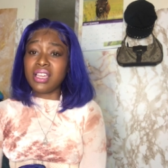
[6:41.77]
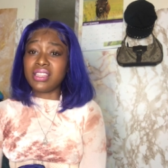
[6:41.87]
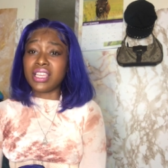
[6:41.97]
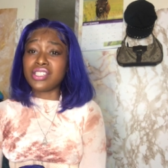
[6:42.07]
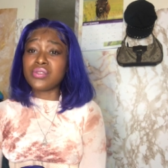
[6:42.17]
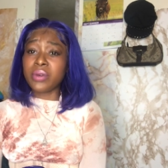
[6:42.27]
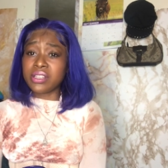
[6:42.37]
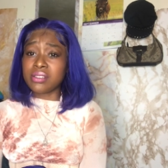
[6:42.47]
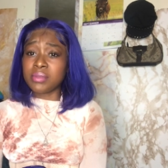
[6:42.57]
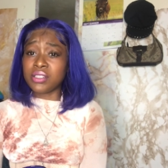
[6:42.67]
they just
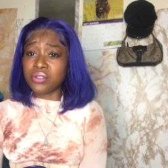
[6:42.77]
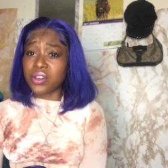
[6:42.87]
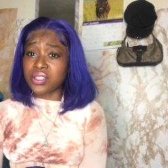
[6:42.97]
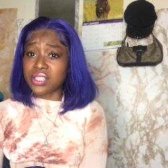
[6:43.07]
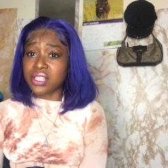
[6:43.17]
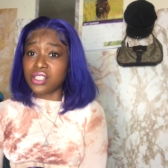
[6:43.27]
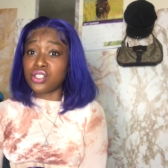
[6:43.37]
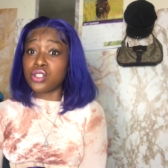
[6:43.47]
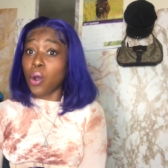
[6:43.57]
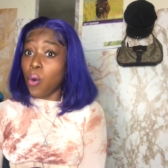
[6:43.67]
wanted to be New York City
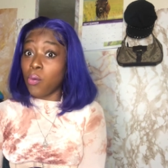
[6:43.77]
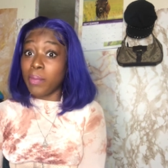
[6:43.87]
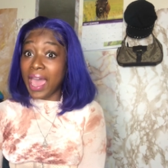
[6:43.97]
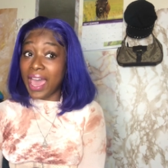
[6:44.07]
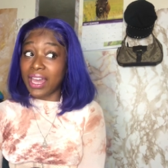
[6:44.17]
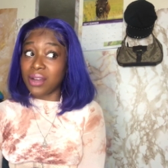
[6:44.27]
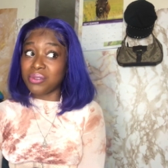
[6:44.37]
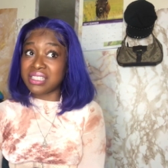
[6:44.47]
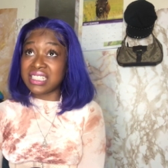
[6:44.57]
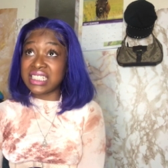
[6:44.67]
so bad. I
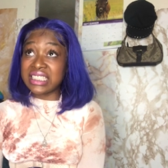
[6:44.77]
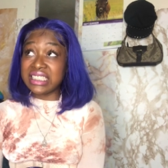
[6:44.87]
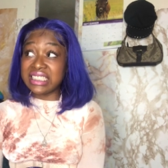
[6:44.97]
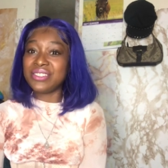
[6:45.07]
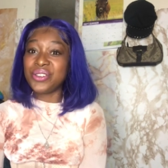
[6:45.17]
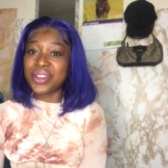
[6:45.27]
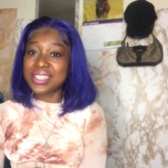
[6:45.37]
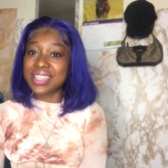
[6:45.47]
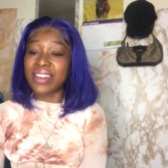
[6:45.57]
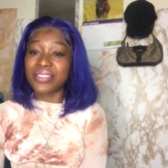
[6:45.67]
was like, uh, New York
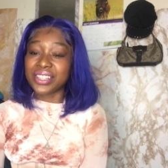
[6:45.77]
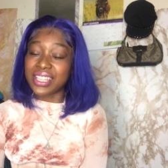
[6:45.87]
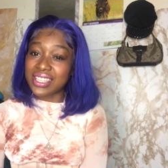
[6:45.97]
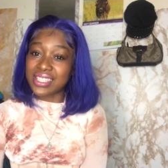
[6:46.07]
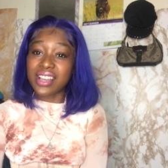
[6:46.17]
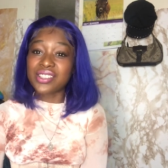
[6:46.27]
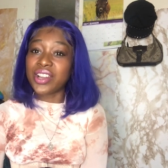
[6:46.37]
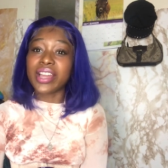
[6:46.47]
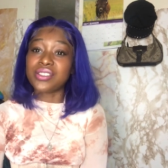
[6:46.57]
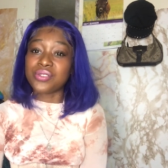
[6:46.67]
is effortless. Y'all
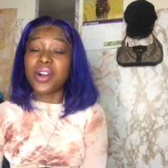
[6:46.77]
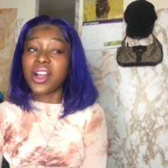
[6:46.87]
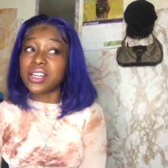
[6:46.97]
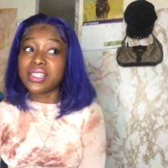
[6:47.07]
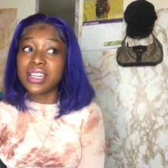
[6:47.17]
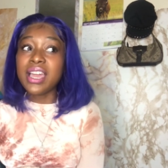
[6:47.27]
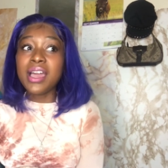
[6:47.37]
trying too hard.